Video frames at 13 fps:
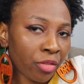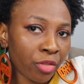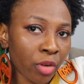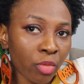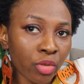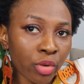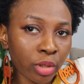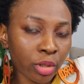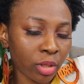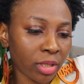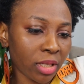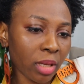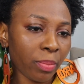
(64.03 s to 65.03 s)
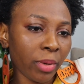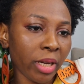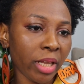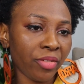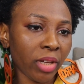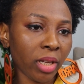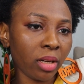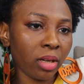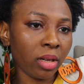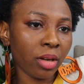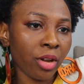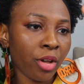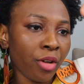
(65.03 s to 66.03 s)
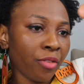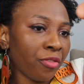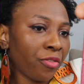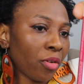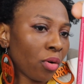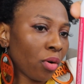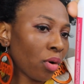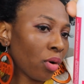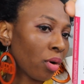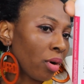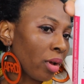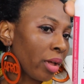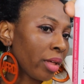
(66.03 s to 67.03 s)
from root to tip, leave in for